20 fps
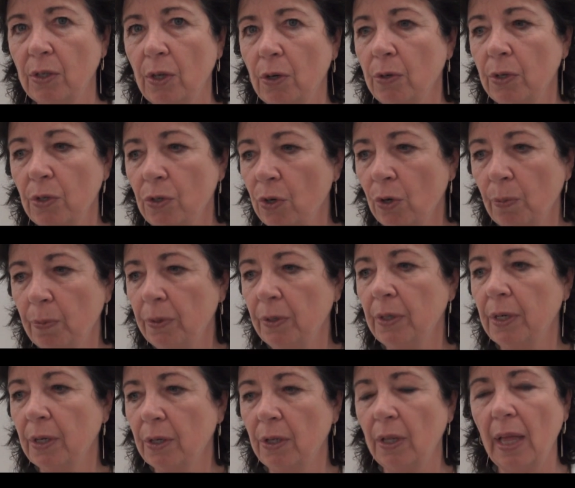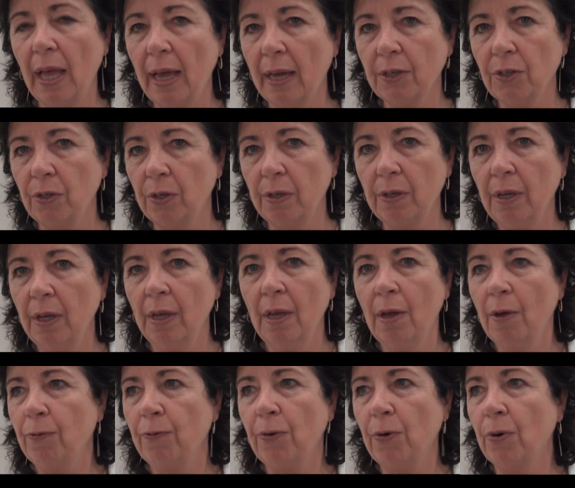There is no political action
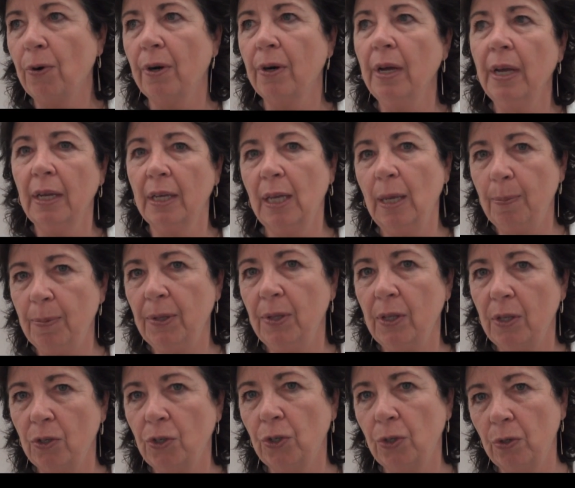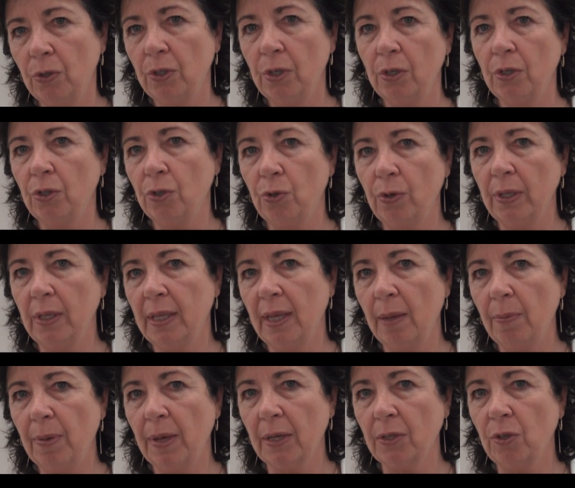for keeping the insurance industry at the
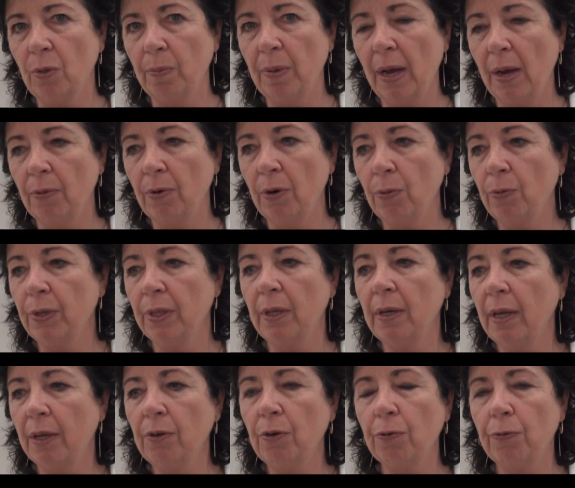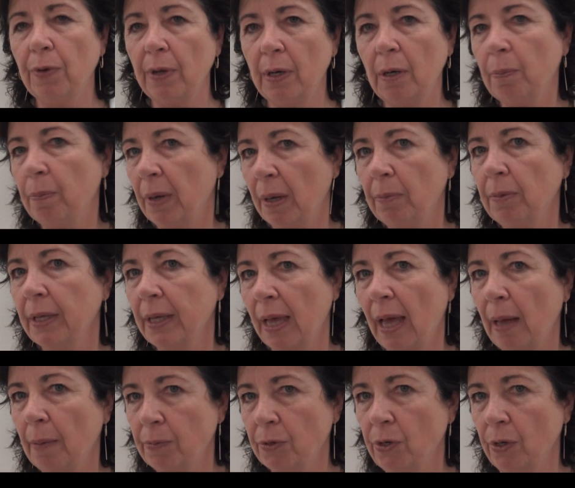apex of power with an underfunded public
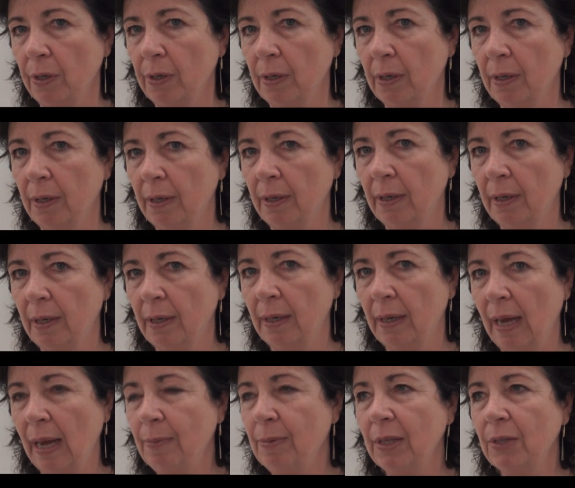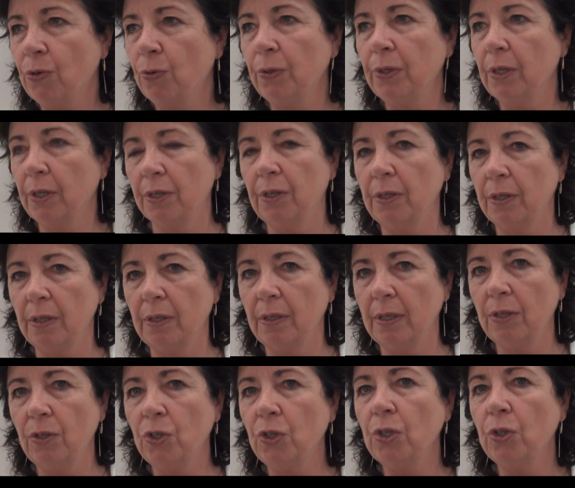option. I mean, that's ridiculous.
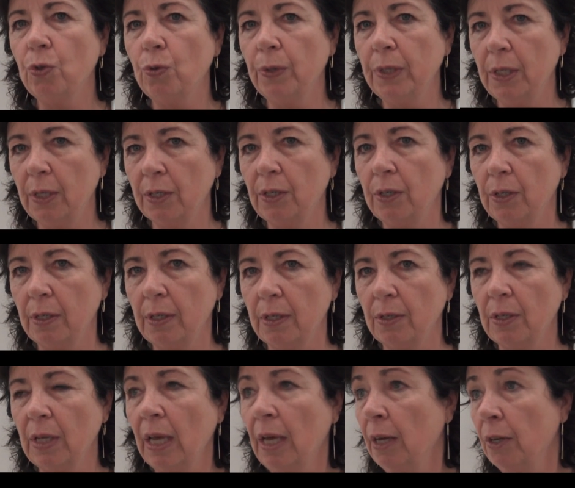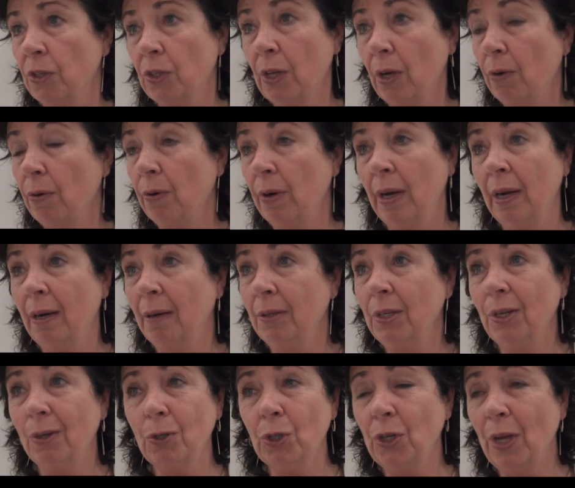It's just ridiculous. So,
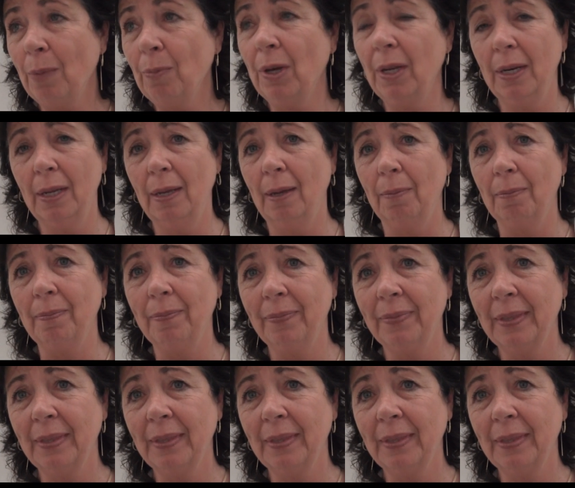shame on him.